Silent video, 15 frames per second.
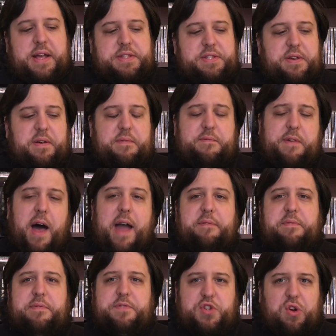It's a
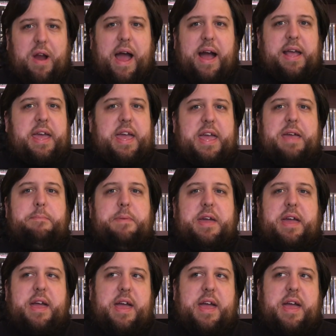five track EP,